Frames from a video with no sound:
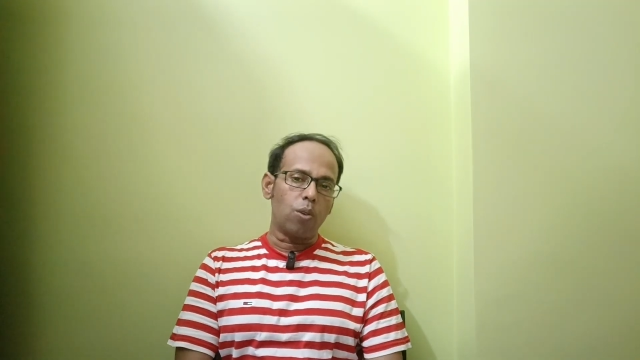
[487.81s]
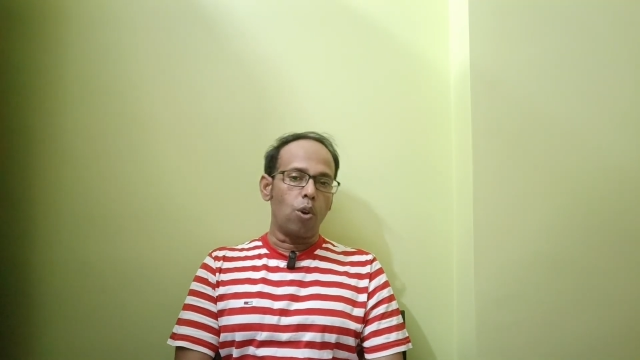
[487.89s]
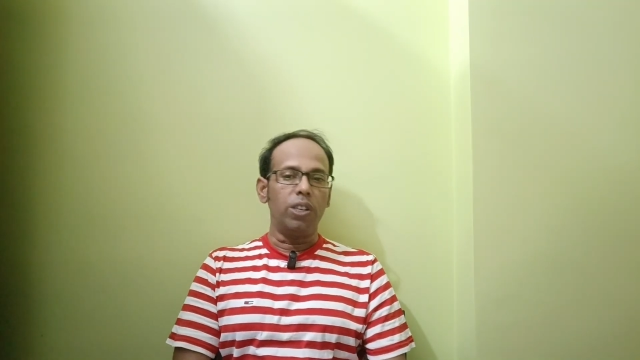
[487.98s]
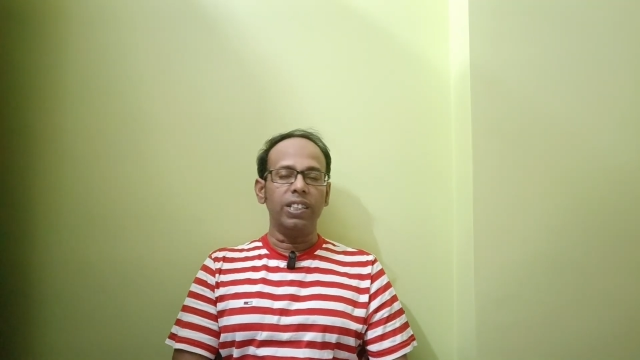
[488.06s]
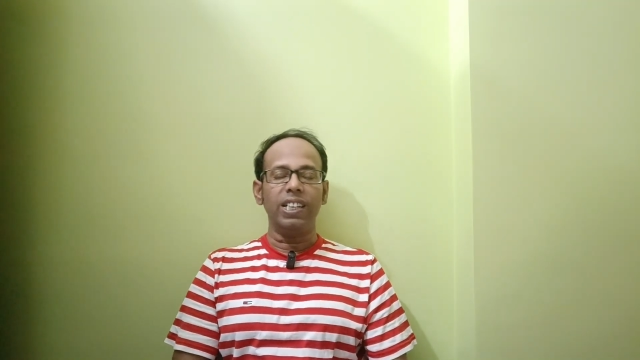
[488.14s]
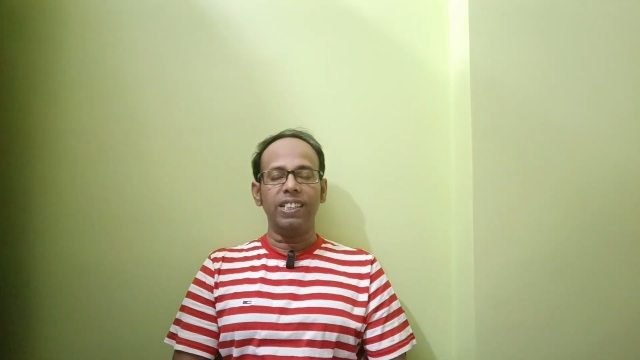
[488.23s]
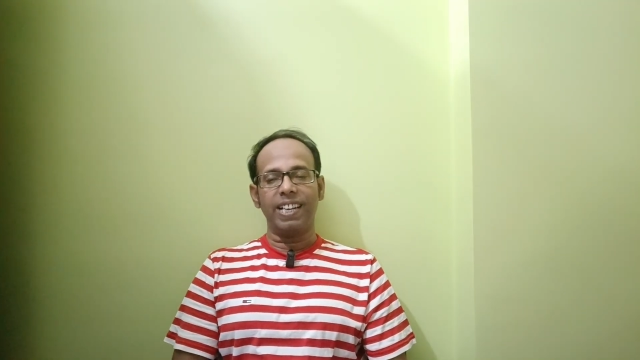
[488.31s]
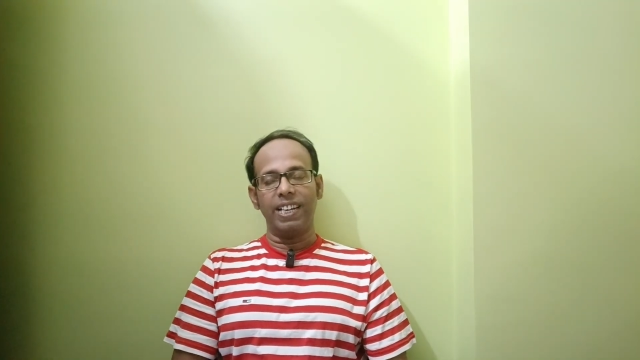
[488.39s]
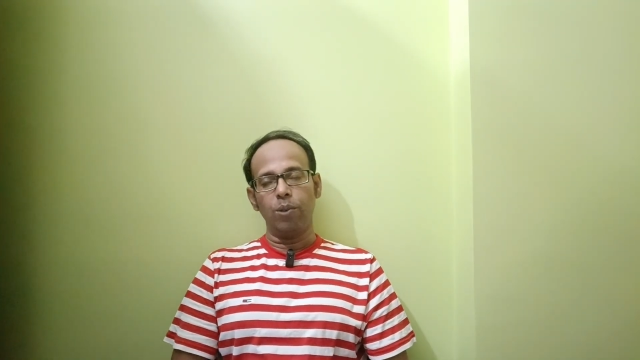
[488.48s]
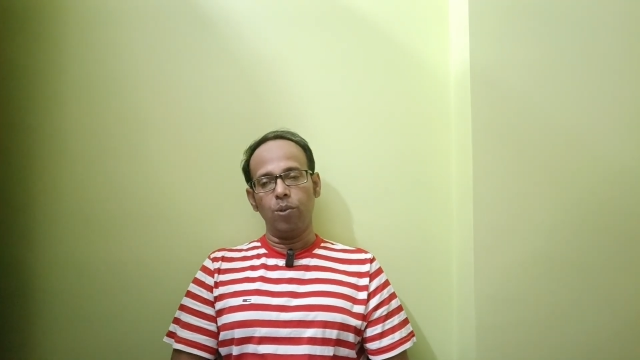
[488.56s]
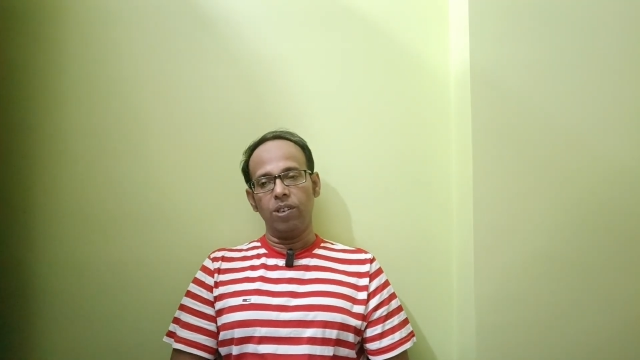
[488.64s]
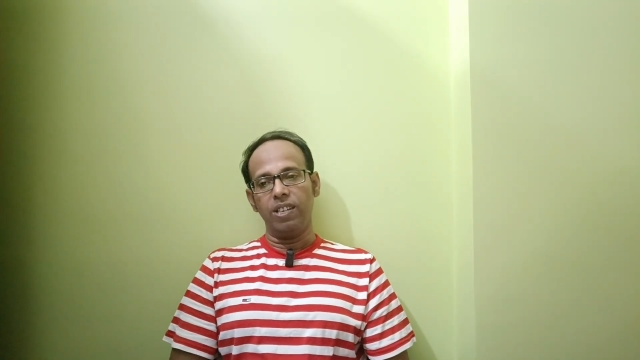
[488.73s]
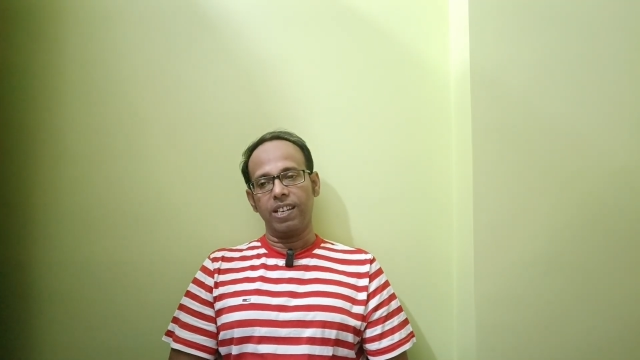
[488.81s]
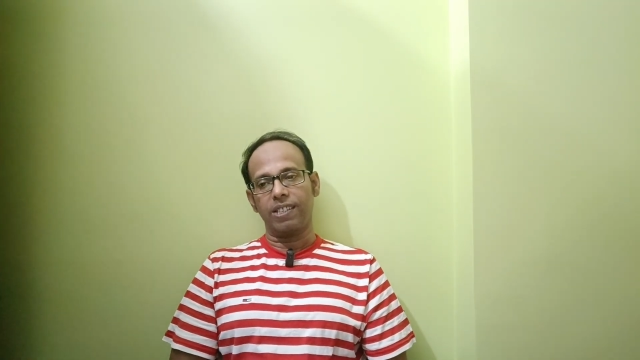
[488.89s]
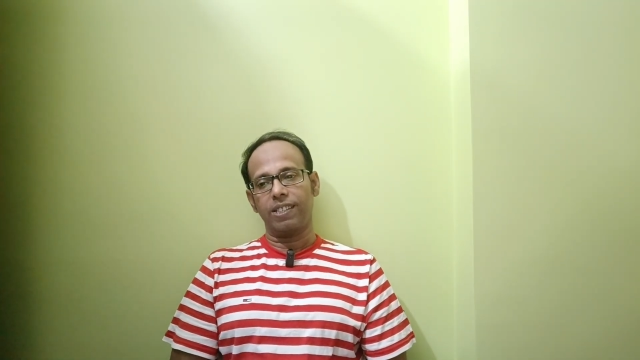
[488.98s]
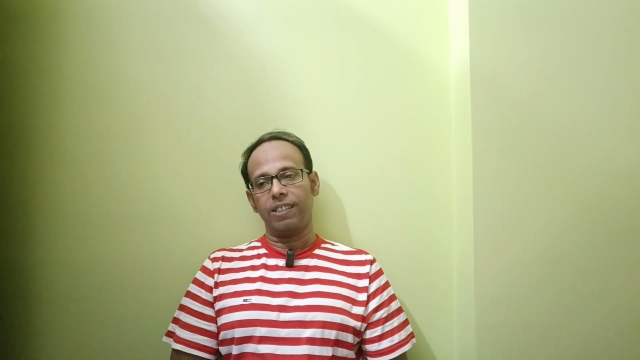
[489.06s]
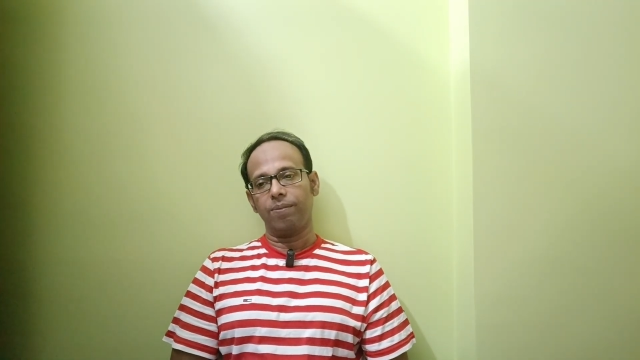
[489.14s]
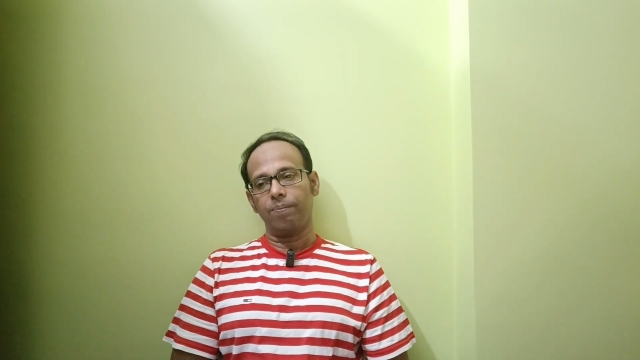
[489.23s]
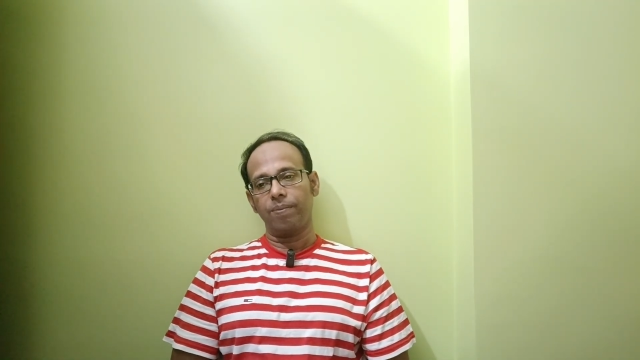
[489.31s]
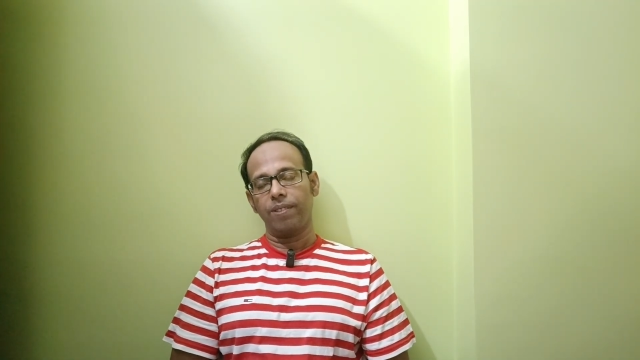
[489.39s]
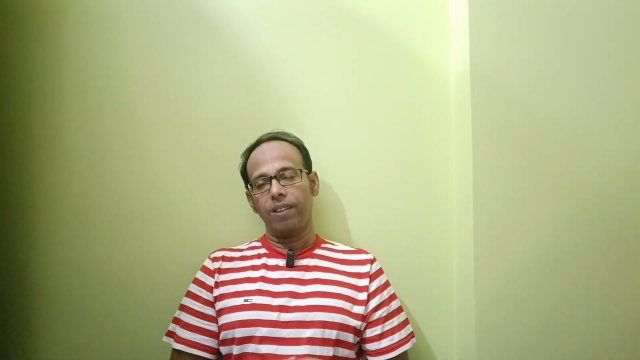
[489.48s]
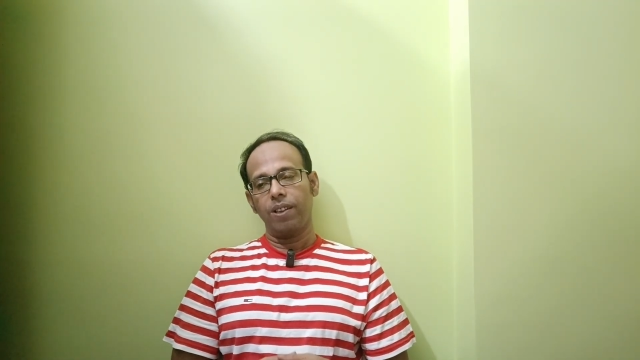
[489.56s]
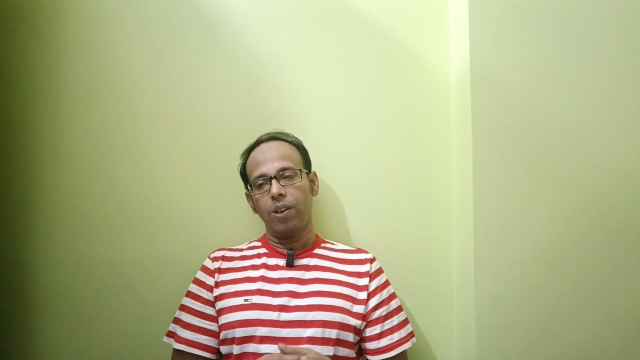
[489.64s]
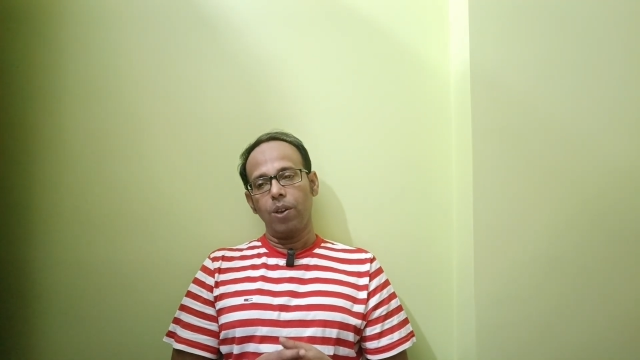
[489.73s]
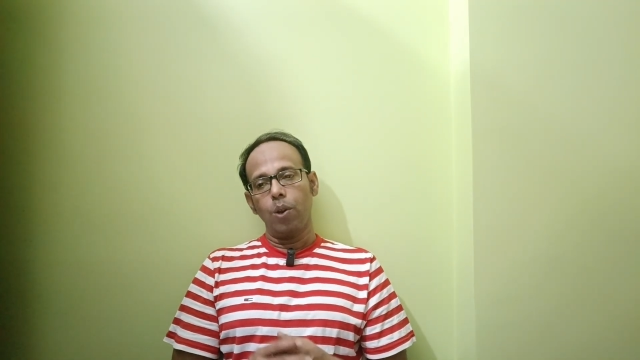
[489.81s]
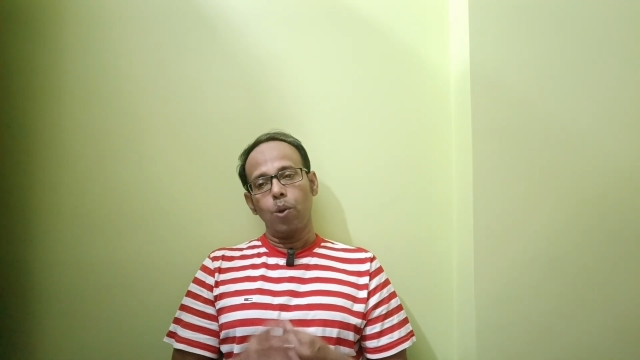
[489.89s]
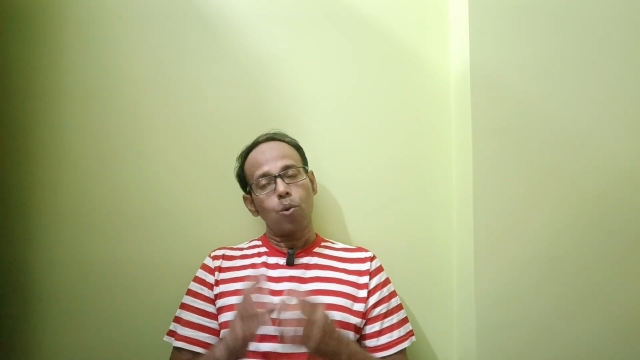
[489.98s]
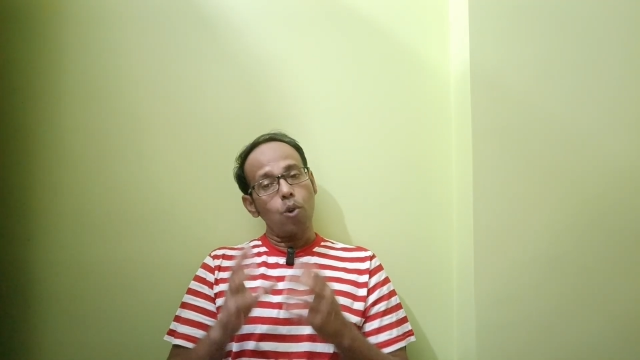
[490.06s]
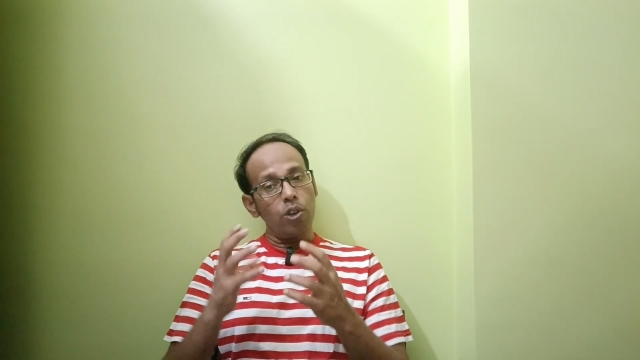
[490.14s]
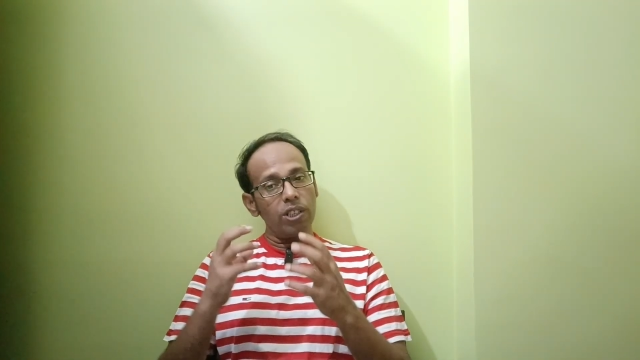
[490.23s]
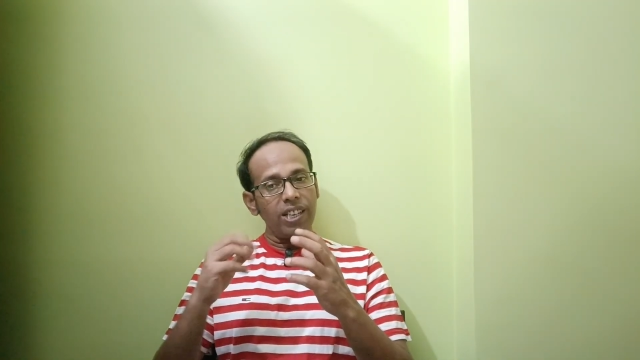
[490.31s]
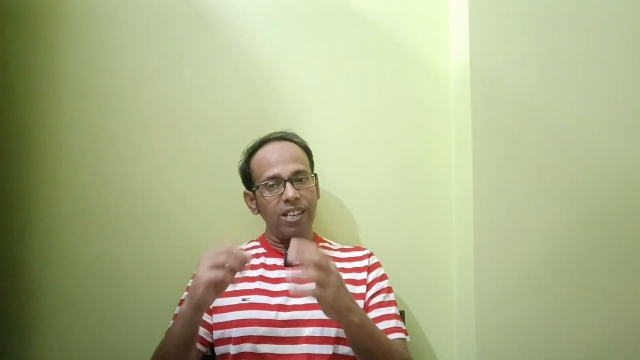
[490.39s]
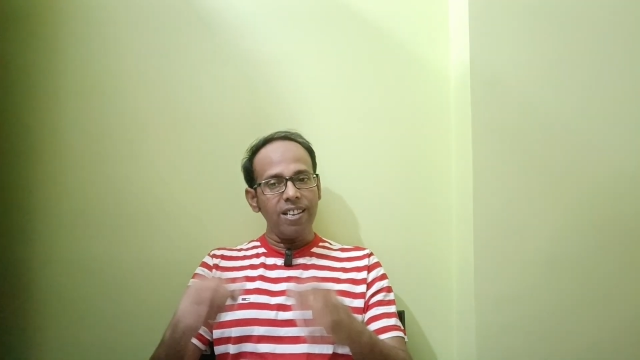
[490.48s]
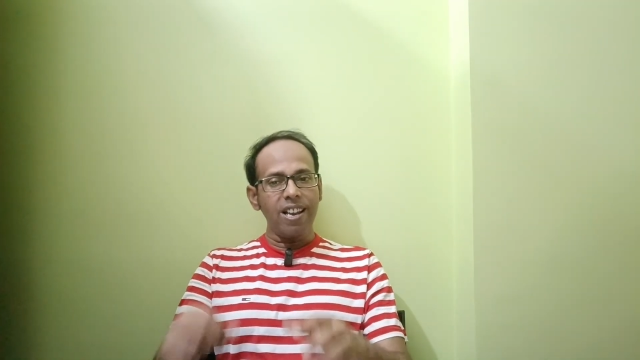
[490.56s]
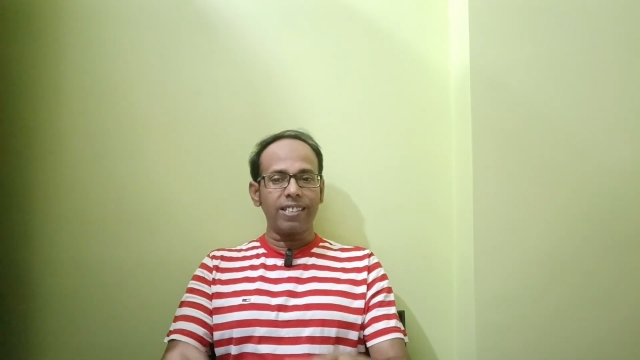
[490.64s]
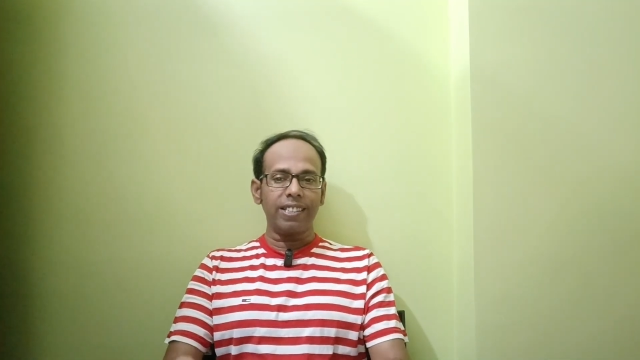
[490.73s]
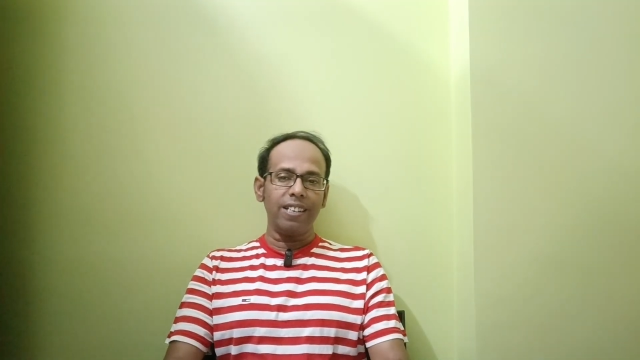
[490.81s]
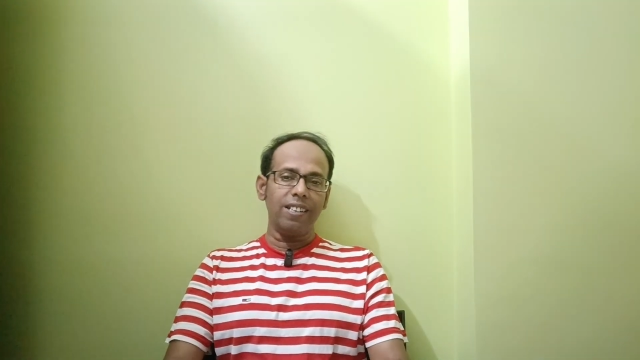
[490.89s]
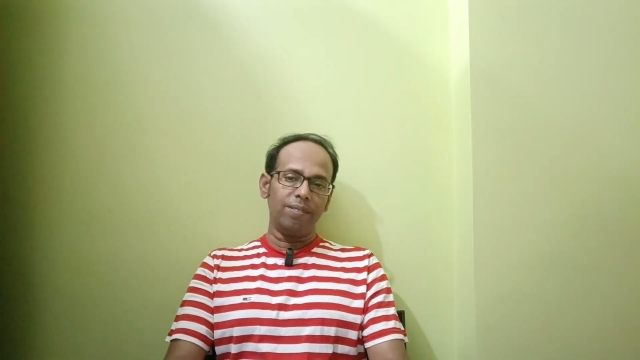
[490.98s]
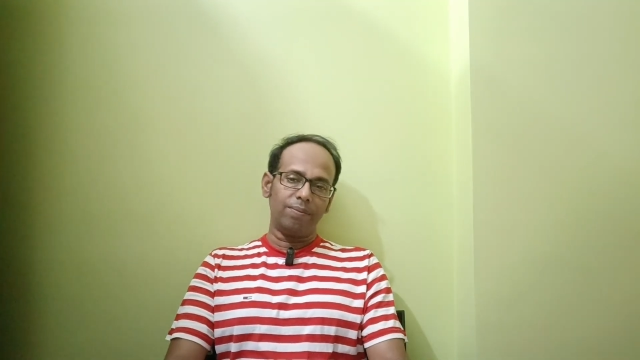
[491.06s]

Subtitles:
cortical granule reaction. Cortical reaction,